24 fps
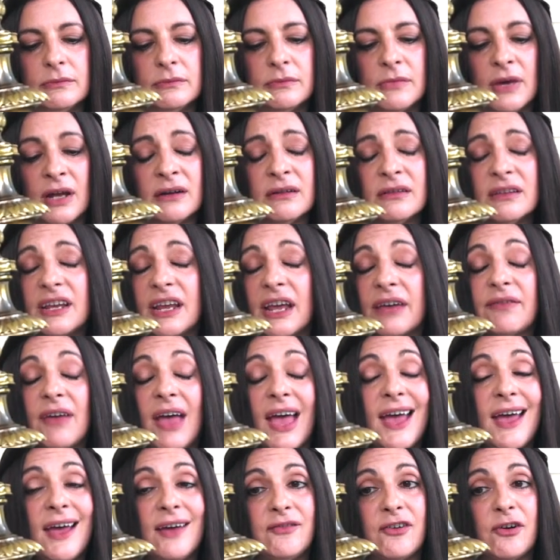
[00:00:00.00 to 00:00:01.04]
I don't think I've
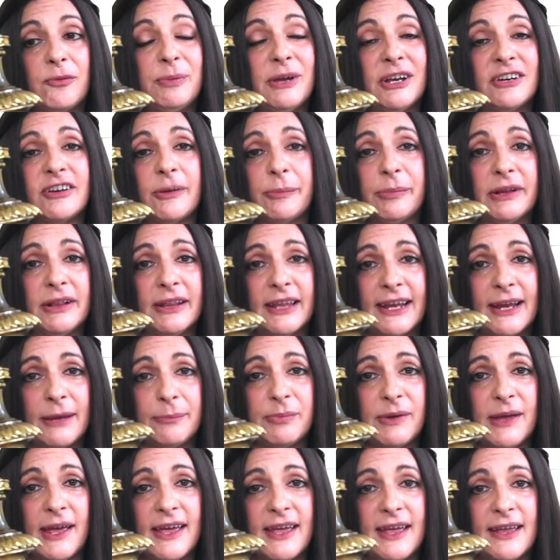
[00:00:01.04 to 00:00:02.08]
ever picked up a
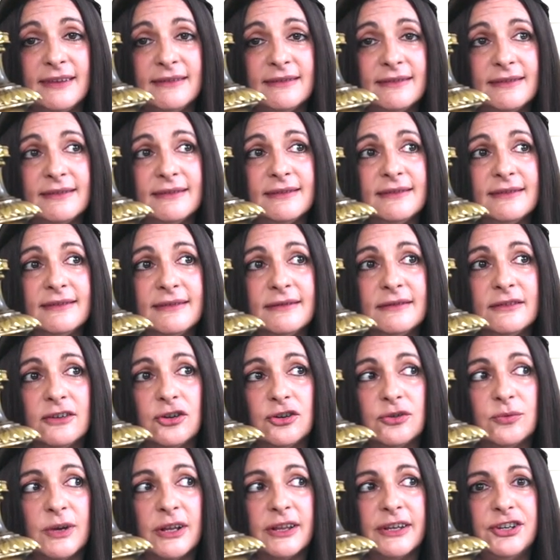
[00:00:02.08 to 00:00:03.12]
lamp at
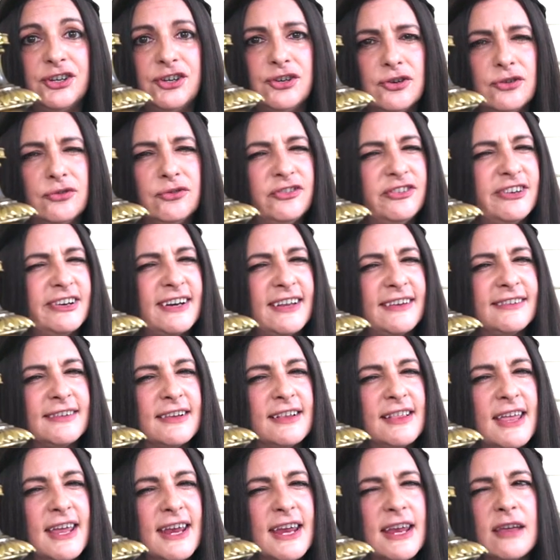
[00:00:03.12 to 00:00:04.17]
Goodwill and used it as
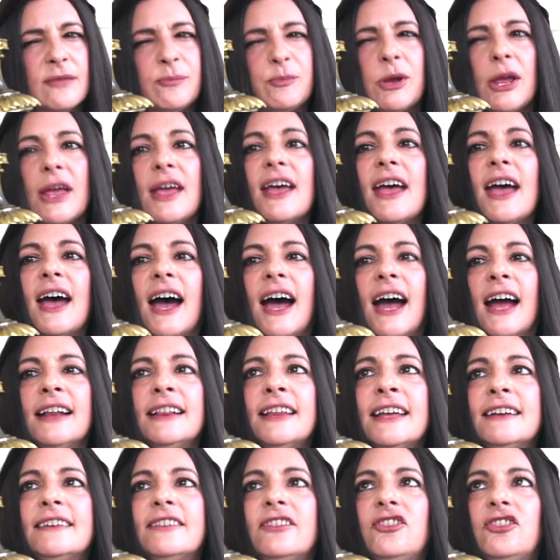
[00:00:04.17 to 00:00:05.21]
a lamp. I
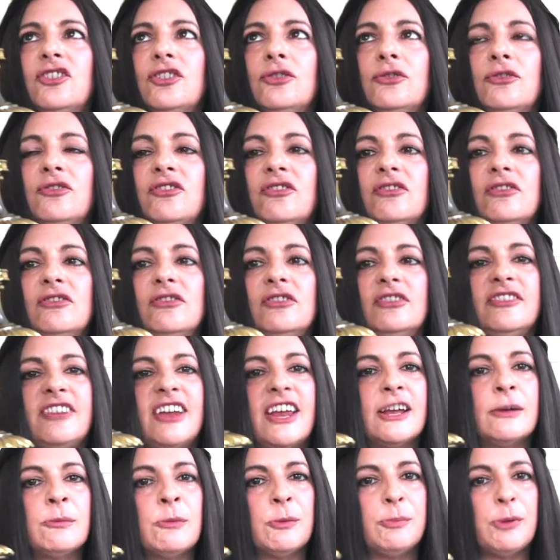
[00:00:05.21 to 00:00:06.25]
like to
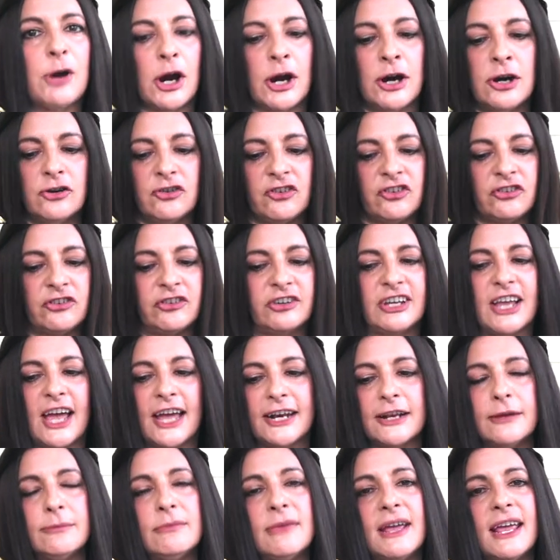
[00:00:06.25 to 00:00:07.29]
take them apart, just
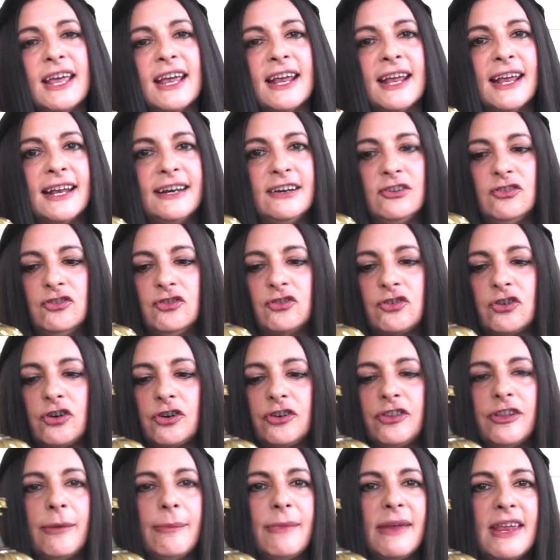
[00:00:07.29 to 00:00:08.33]
gut them and
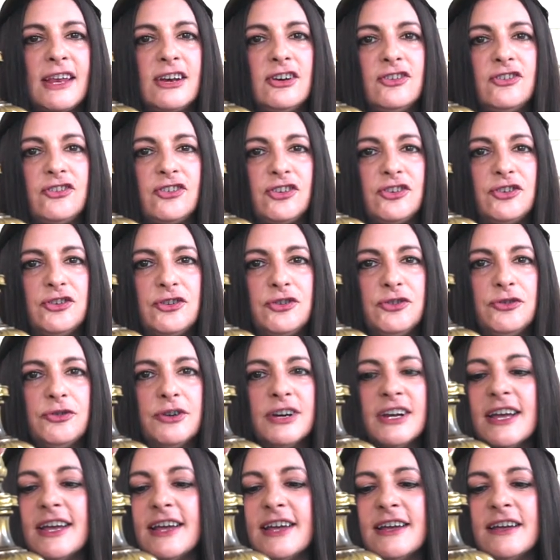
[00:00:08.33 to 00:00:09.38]
turn them
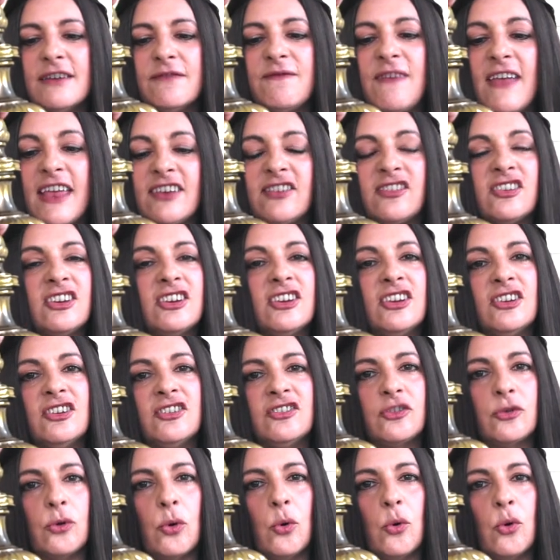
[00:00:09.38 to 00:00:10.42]
into
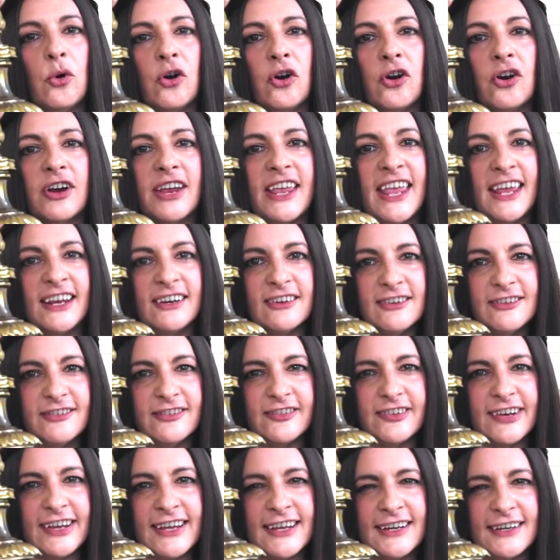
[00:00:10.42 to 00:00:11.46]
vases or
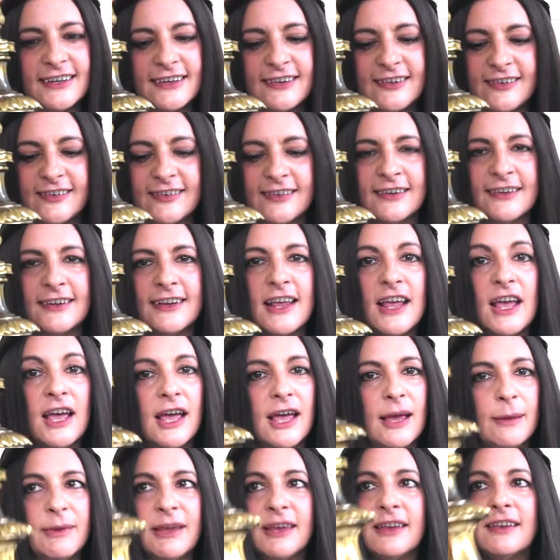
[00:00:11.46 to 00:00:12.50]
candlesticks.
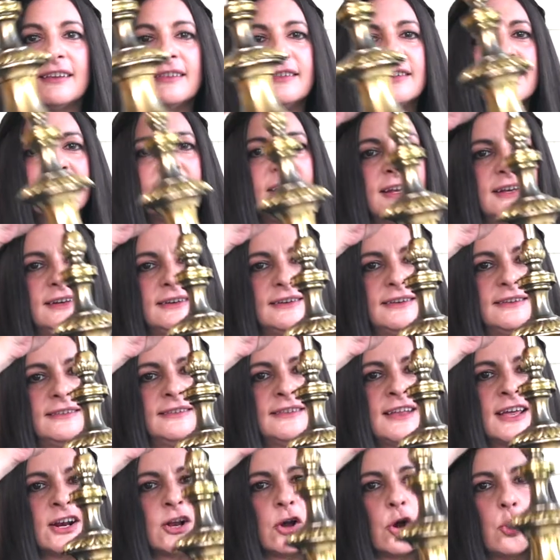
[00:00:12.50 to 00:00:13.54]
I mean, cause look at,
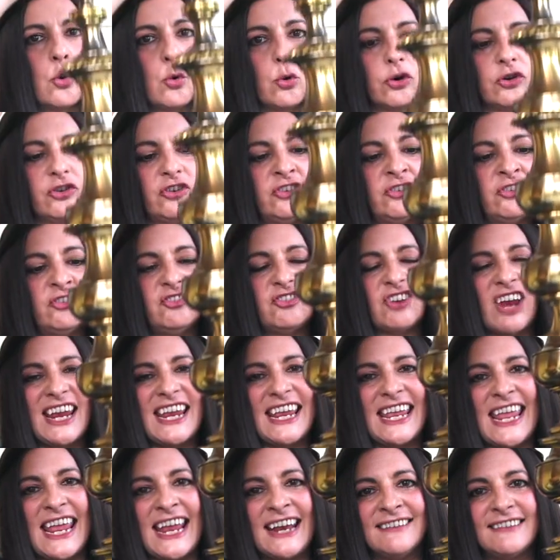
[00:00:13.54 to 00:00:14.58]
isn't that a gorgeous,
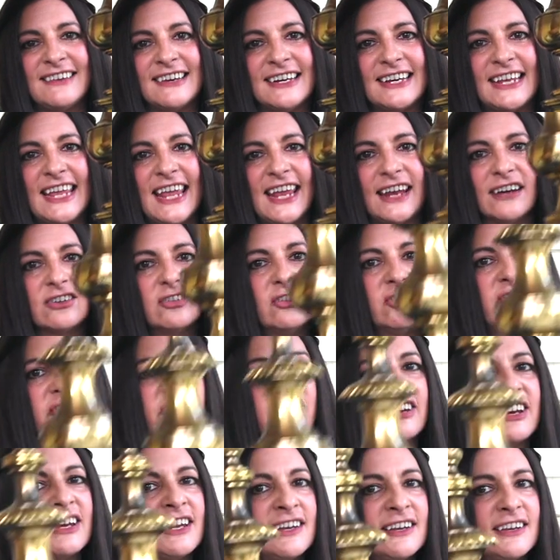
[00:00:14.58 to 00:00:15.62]
gigantic
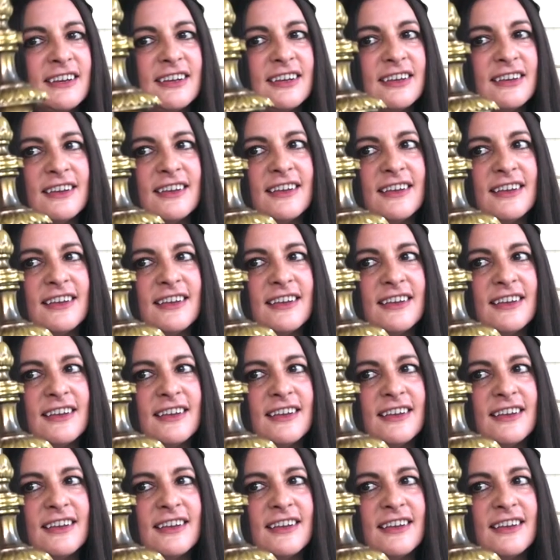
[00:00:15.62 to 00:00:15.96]
candlestick?